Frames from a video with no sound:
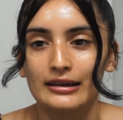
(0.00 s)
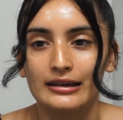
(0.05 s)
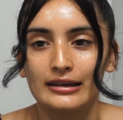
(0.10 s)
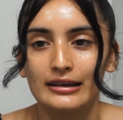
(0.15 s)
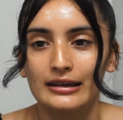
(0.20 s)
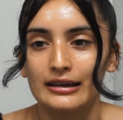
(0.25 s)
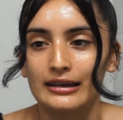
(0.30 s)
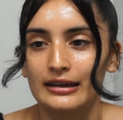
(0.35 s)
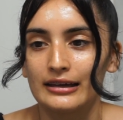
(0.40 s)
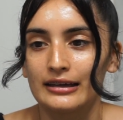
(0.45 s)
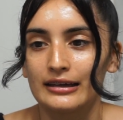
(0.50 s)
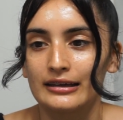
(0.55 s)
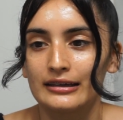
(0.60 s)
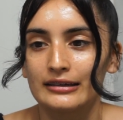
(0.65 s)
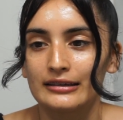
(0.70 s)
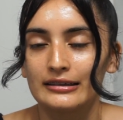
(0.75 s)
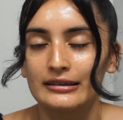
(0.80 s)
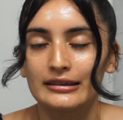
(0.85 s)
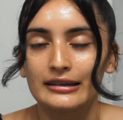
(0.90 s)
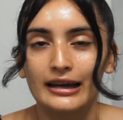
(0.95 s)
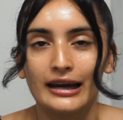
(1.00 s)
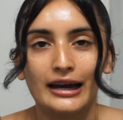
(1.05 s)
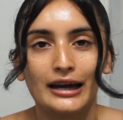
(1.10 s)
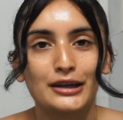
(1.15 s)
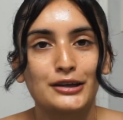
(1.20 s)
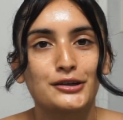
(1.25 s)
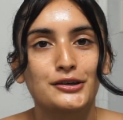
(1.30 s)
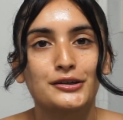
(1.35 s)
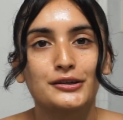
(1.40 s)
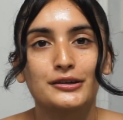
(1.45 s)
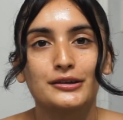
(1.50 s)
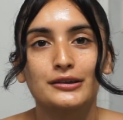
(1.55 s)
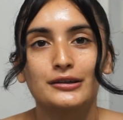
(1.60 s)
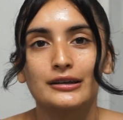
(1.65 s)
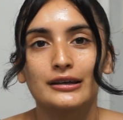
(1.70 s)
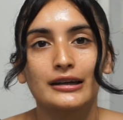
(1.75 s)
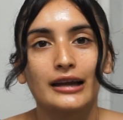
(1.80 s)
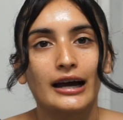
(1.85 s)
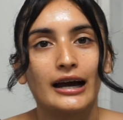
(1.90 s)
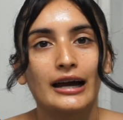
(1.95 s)
and
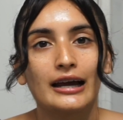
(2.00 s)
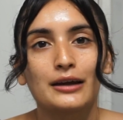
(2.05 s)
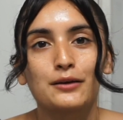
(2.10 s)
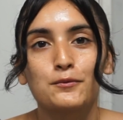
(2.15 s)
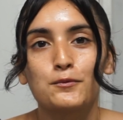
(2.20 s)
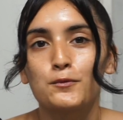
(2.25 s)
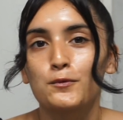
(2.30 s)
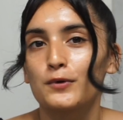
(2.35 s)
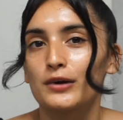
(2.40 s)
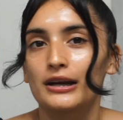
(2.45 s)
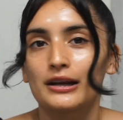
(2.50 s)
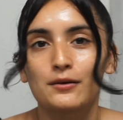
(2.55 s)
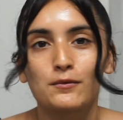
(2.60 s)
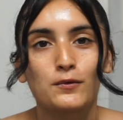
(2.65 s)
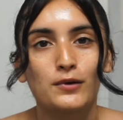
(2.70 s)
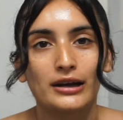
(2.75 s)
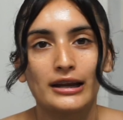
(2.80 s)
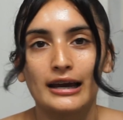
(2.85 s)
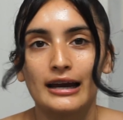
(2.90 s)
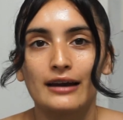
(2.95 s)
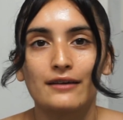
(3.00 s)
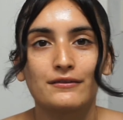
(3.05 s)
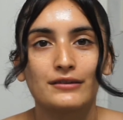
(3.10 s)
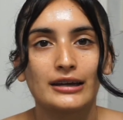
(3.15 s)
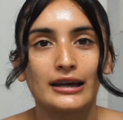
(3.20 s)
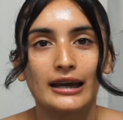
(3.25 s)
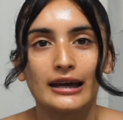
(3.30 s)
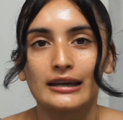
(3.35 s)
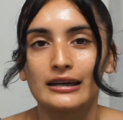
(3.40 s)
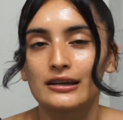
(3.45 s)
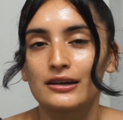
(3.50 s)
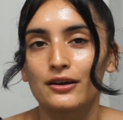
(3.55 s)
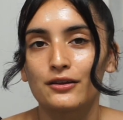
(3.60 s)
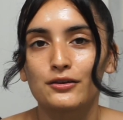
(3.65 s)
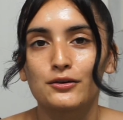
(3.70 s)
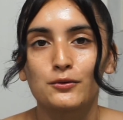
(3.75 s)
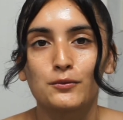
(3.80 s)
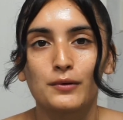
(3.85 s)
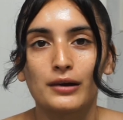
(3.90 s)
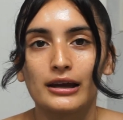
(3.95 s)
I wouldn't want to have it any other
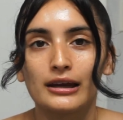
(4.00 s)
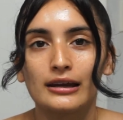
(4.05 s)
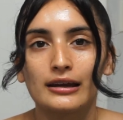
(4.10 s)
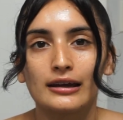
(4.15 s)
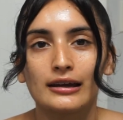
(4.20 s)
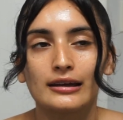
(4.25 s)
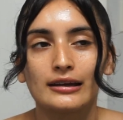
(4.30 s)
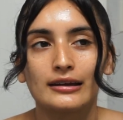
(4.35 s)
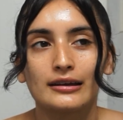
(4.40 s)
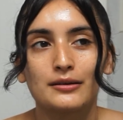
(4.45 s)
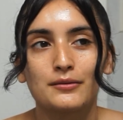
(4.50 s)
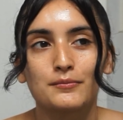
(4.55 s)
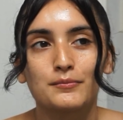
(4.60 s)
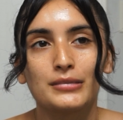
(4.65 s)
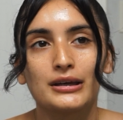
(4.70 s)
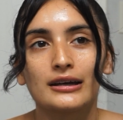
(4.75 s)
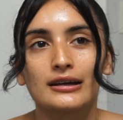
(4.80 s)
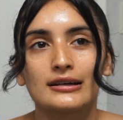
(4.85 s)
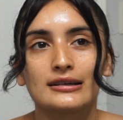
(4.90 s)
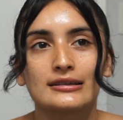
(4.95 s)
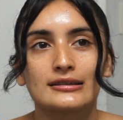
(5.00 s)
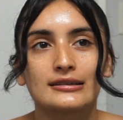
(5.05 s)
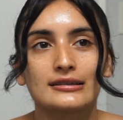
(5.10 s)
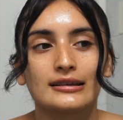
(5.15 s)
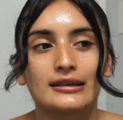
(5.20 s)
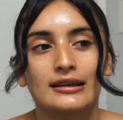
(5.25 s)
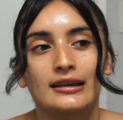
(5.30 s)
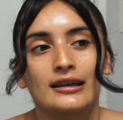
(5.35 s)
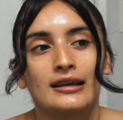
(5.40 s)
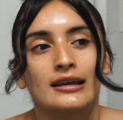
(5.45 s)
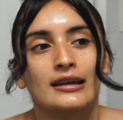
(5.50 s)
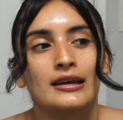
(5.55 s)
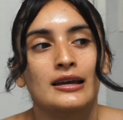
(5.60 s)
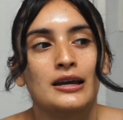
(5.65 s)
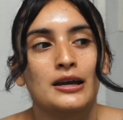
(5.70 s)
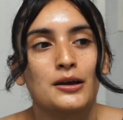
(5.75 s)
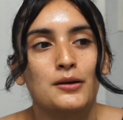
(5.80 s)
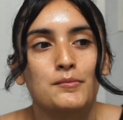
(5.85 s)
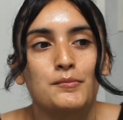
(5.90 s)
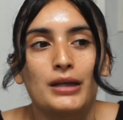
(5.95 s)
way, because
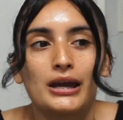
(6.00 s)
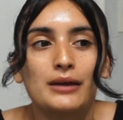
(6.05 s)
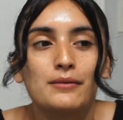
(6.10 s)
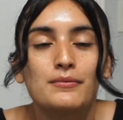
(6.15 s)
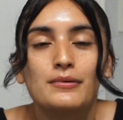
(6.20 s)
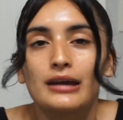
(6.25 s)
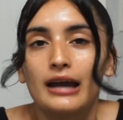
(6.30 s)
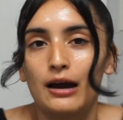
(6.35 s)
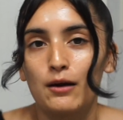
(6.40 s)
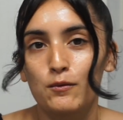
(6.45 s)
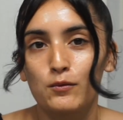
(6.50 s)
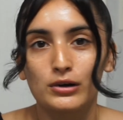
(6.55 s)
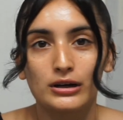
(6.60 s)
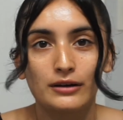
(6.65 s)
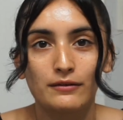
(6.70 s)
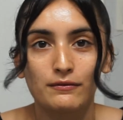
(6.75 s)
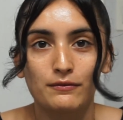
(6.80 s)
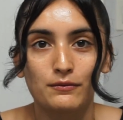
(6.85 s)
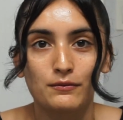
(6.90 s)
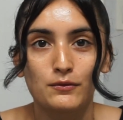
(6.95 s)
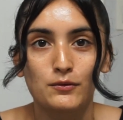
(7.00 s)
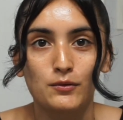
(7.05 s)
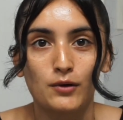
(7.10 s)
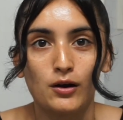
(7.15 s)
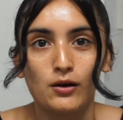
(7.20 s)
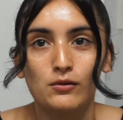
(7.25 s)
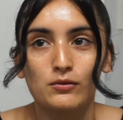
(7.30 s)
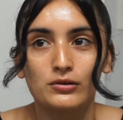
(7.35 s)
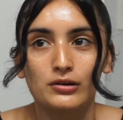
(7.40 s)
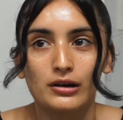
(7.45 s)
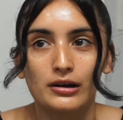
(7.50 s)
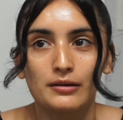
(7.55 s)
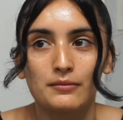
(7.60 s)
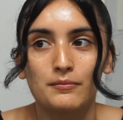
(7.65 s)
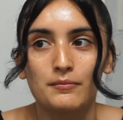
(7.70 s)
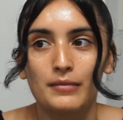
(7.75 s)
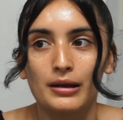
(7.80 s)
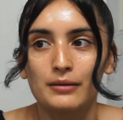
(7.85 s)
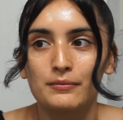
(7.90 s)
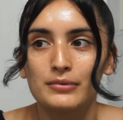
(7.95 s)
maybe I wouldn't have grown, and
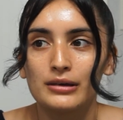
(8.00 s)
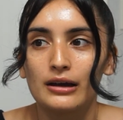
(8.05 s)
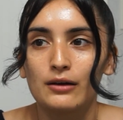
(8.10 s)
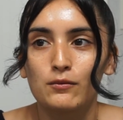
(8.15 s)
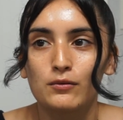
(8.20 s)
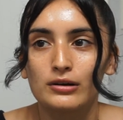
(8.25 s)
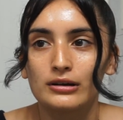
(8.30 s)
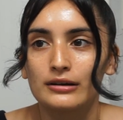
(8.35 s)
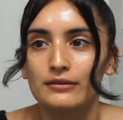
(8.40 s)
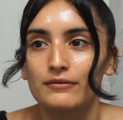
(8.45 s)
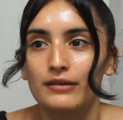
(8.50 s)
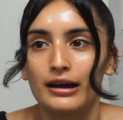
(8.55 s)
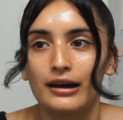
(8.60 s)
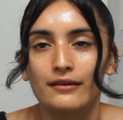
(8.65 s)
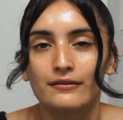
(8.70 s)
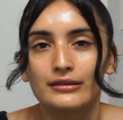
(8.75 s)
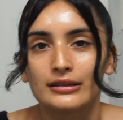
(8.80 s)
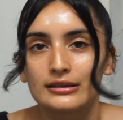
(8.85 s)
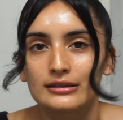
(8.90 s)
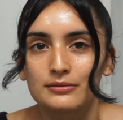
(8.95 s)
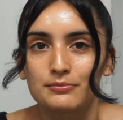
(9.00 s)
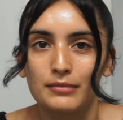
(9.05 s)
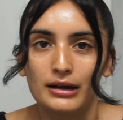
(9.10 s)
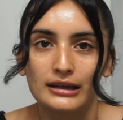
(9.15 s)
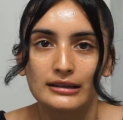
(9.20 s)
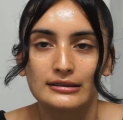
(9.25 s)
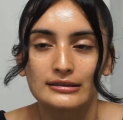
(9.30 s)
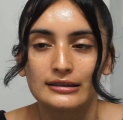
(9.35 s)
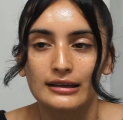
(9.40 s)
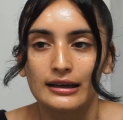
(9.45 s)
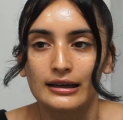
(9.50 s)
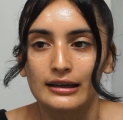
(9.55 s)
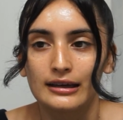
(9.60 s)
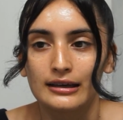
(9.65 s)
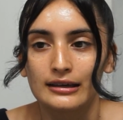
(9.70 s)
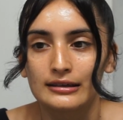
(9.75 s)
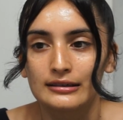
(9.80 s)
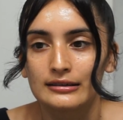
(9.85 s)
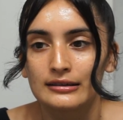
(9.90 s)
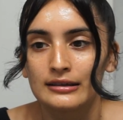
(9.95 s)
maybe I wouldn't have had this mindset, and